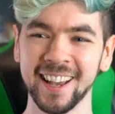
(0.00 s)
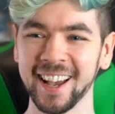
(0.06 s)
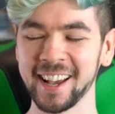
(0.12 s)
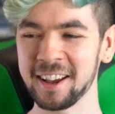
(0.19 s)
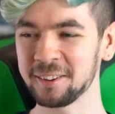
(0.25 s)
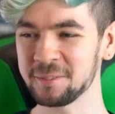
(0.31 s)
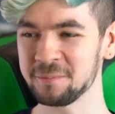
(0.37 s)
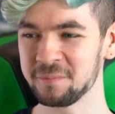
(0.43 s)

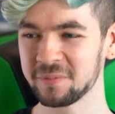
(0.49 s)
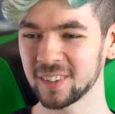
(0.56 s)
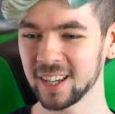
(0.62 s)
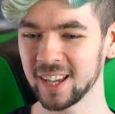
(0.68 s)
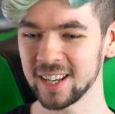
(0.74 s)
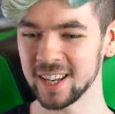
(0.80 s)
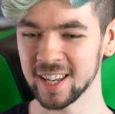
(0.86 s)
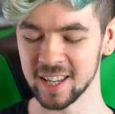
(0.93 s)
And
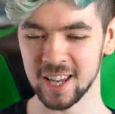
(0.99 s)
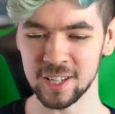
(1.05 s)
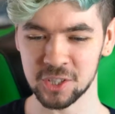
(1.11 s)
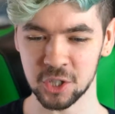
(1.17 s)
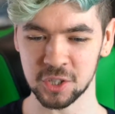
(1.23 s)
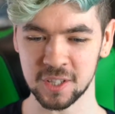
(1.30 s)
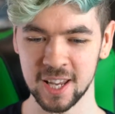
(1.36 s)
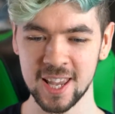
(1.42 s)
he
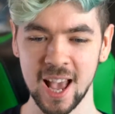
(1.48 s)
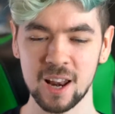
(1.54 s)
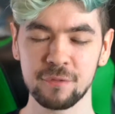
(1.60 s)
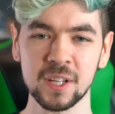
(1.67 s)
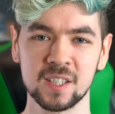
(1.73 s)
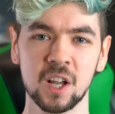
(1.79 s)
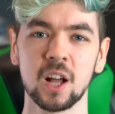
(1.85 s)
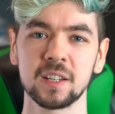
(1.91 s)

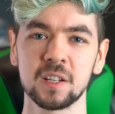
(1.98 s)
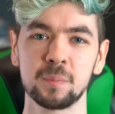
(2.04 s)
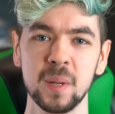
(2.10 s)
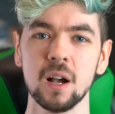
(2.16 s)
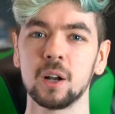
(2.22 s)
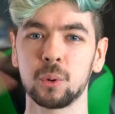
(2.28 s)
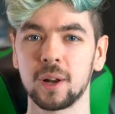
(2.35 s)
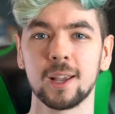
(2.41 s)
elevates the content
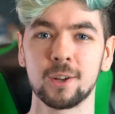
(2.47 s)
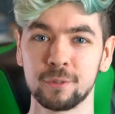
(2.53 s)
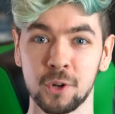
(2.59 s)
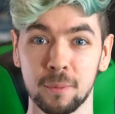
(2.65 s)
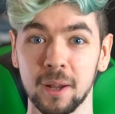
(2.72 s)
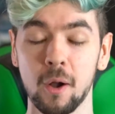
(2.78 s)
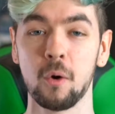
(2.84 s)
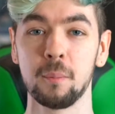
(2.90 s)
beyond what I could
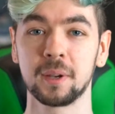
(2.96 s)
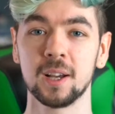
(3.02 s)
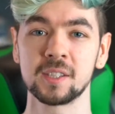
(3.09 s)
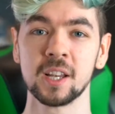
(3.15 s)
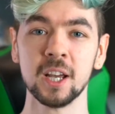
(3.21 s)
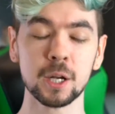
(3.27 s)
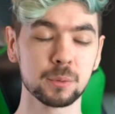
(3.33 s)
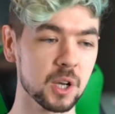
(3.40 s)
have done on my own,
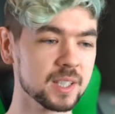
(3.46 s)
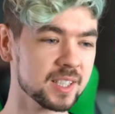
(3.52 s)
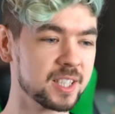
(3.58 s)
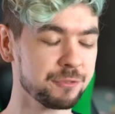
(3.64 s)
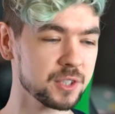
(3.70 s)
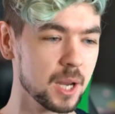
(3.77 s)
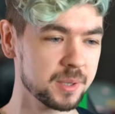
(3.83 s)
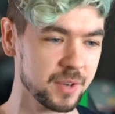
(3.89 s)
because there's all these
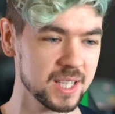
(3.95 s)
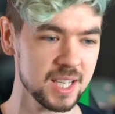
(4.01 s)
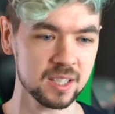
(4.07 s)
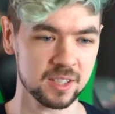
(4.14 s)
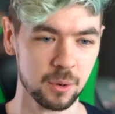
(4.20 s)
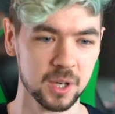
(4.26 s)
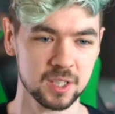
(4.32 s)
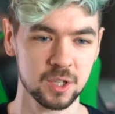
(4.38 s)
different types of
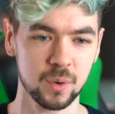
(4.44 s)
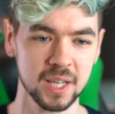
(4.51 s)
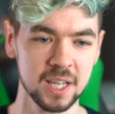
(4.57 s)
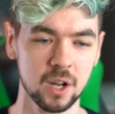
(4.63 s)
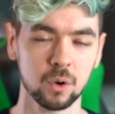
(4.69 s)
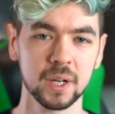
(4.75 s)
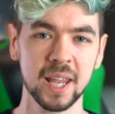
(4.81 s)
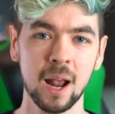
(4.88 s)
ideas that I wanted to do, and
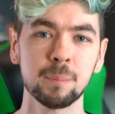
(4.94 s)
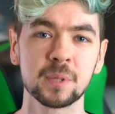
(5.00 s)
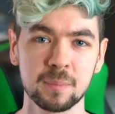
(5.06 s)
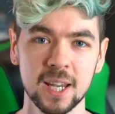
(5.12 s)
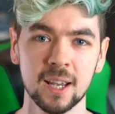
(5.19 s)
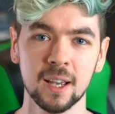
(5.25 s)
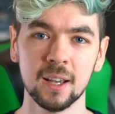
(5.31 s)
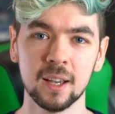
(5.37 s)
he not only helps
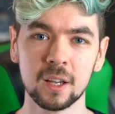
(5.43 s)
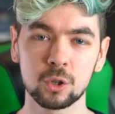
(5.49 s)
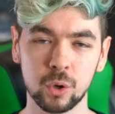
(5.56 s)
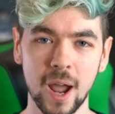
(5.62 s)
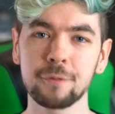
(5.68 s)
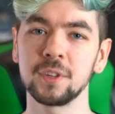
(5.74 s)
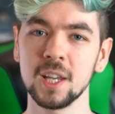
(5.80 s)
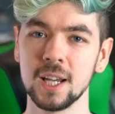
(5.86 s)
me
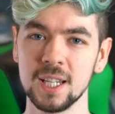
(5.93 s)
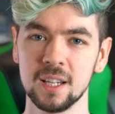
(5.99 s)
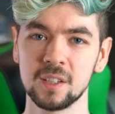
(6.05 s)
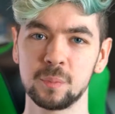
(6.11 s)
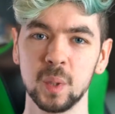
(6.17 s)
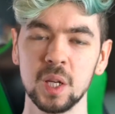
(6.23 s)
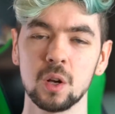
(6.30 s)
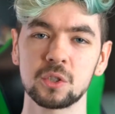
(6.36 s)
craft the
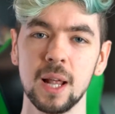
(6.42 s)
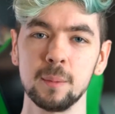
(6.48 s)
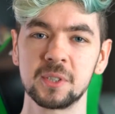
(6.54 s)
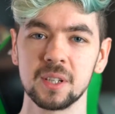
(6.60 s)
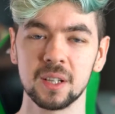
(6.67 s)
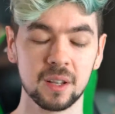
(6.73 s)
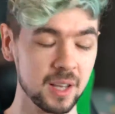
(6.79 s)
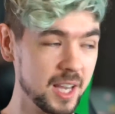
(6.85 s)
ideas, but he also
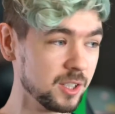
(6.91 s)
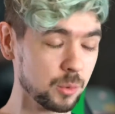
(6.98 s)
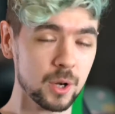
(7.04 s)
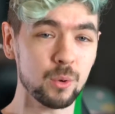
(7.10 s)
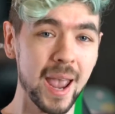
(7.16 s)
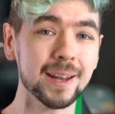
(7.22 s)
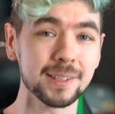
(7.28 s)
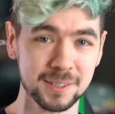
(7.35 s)
helps, he's the
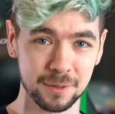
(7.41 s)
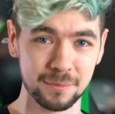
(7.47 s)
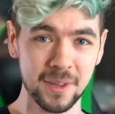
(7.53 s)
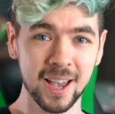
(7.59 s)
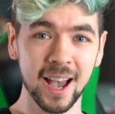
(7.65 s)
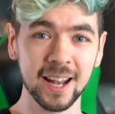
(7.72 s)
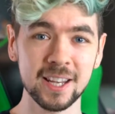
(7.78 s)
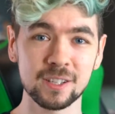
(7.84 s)
one who edits them,
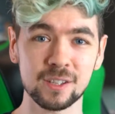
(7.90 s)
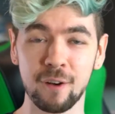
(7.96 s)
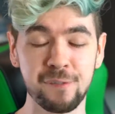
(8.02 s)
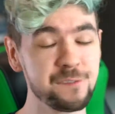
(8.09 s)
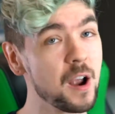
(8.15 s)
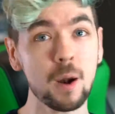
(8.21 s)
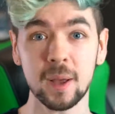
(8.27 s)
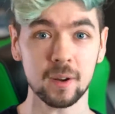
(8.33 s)
and he's a
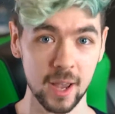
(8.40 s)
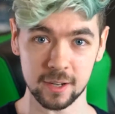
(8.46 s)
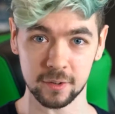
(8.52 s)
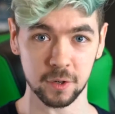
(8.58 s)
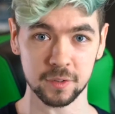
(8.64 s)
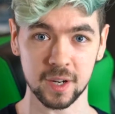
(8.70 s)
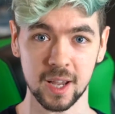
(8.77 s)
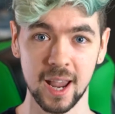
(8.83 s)
far better
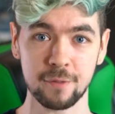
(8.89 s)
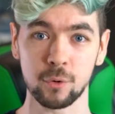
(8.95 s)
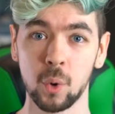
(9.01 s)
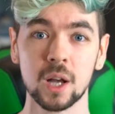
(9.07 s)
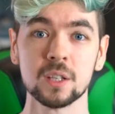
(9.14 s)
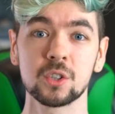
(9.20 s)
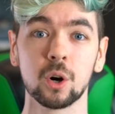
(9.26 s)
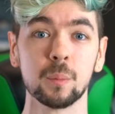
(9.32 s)
editor than I ever
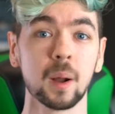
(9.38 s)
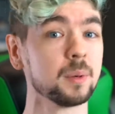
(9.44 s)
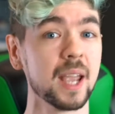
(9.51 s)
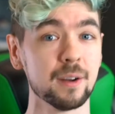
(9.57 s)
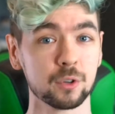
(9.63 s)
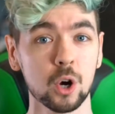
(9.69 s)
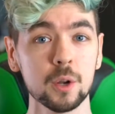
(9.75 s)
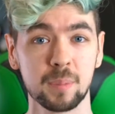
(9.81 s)
was or
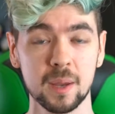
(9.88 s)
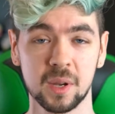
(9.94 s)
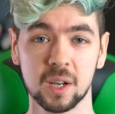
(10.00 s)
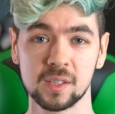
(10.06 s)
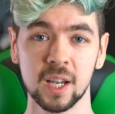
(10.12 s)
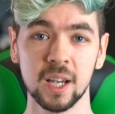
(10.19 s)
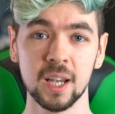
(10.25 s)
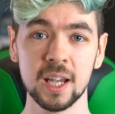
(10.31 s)
probably ever could be,
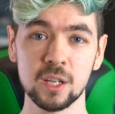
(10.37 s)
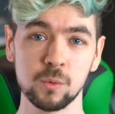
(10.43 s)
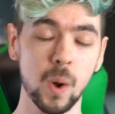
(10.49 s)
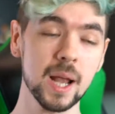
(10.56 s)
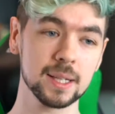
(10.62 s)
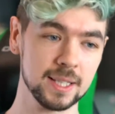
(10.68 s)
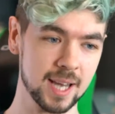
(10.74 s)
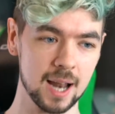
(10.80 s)
because he's
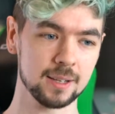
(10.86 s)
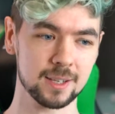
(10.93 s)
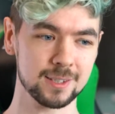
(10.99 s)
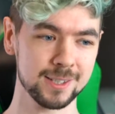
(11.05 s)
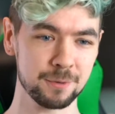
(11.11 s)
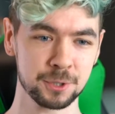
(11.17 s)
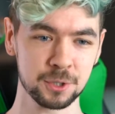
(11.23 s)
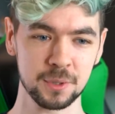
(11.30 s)
wildly talented
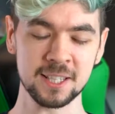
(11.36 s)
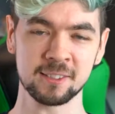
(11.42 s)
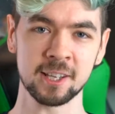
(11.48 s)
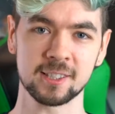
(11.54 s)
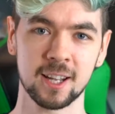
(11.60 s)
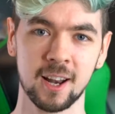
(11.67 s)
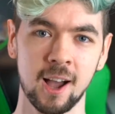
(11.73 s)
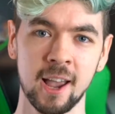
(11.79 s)
and he's able to do these
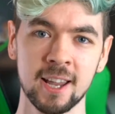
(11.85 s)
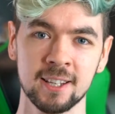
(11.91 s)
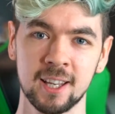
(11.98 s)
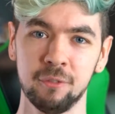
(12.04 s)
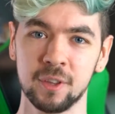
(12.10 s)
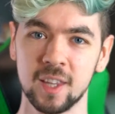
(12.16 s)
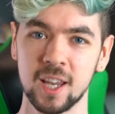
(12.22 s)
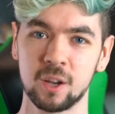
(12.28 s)
things that I
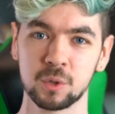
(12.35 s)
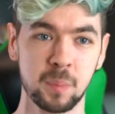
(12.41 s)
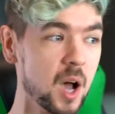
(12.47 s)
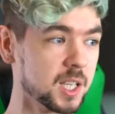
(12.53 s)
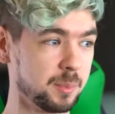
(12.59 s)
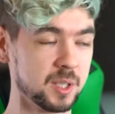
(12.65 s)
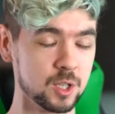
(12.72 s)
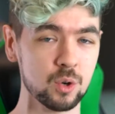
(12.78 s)
didn't even think was
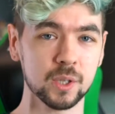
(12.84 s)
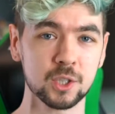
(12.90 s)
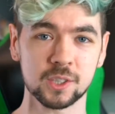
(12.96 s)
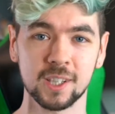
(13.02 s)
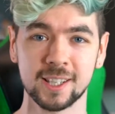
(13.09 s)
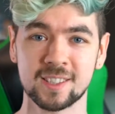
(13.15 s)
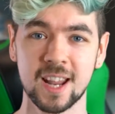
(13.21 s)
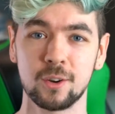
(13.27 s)
possible to do in
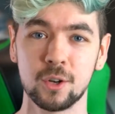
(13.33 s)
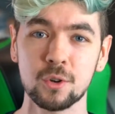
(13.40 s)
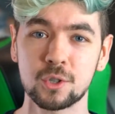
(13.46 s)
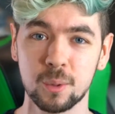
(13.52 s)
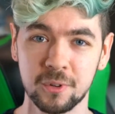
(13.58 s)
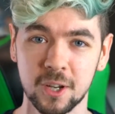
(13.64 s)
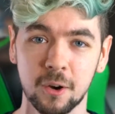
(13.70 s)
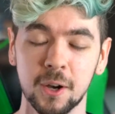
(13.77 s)
just like a standard
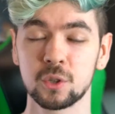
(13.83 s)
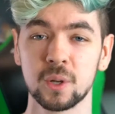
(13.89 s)
YouTube video.